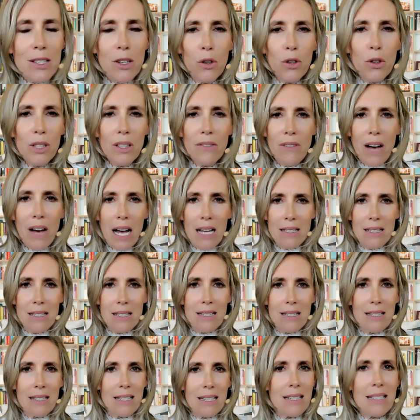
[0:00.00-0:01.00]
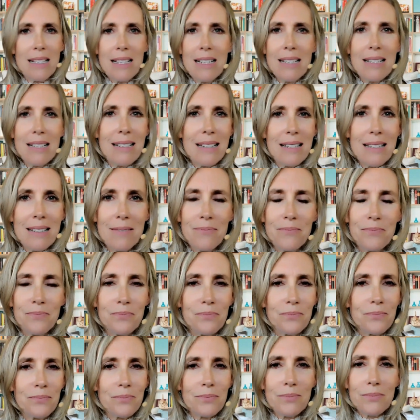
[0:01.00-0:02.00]
all of us, isn't it?
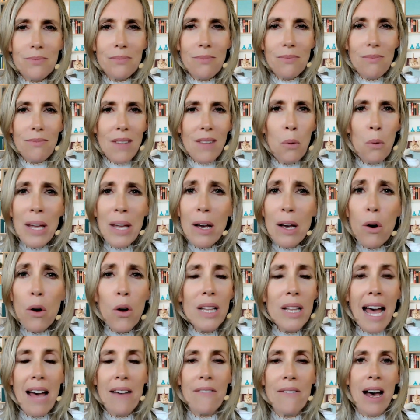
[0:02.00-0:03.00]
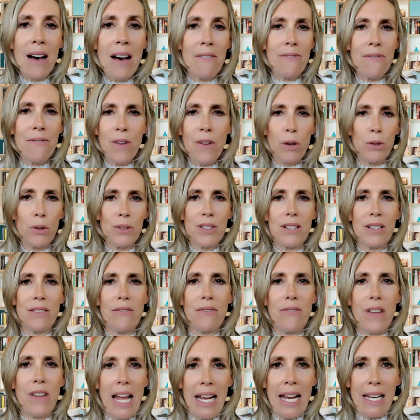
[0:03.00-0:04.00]
We all have our faults
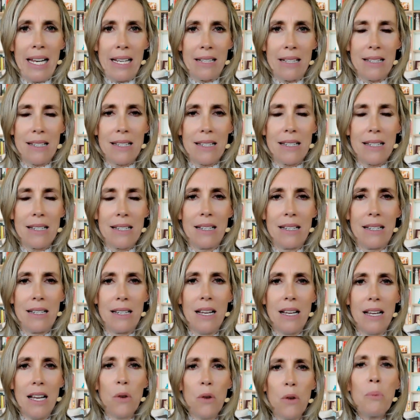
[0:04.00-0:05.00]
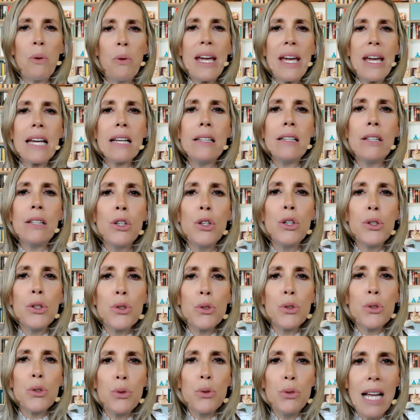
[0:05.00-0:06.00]
and failings. When we can learn
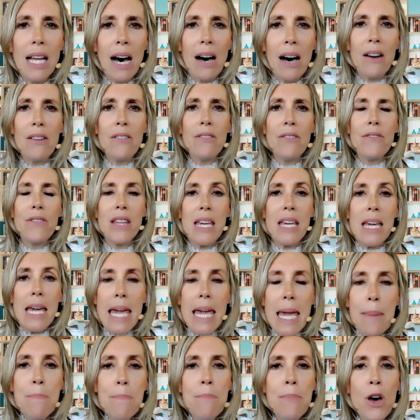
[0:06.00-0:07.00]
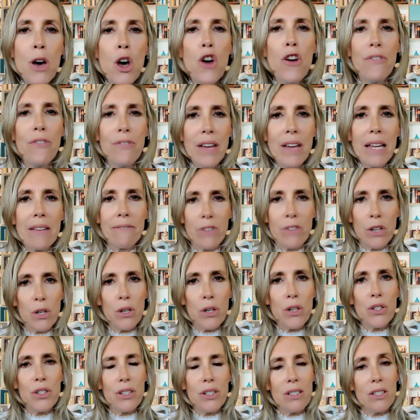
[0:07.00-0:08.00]
to love the imperfect
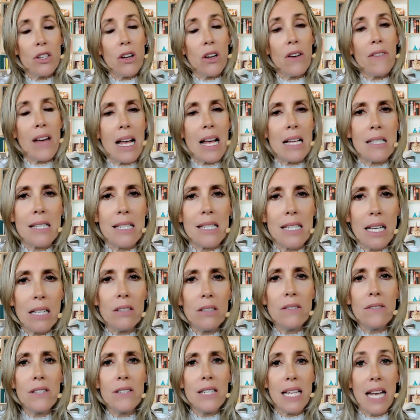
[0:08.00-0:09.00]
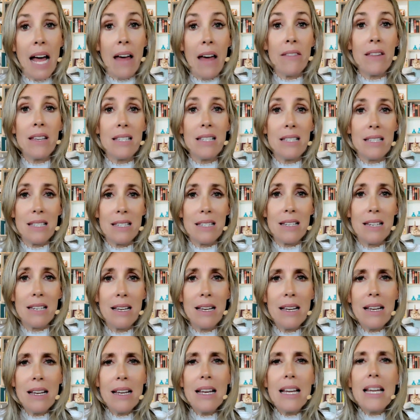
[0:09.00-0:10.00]
versions of ourselves and others,
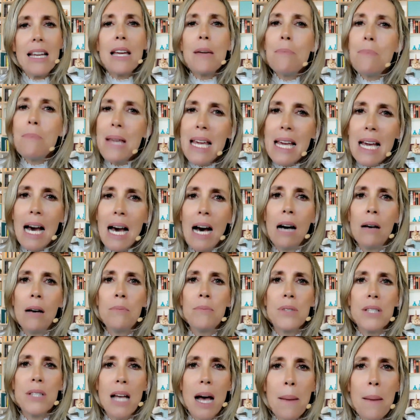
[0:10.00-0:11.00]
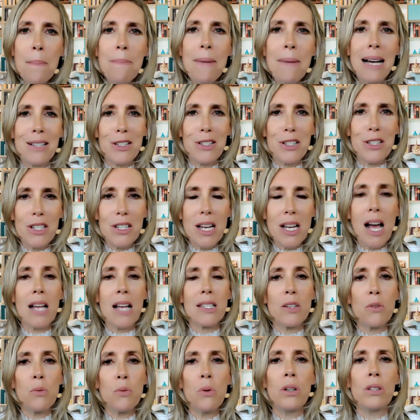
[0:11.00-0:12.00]
it becomes a much
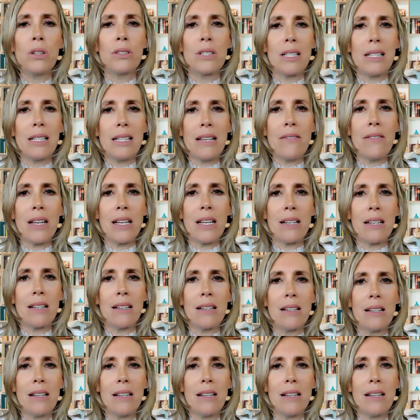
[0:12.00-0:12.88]
nicer world to live in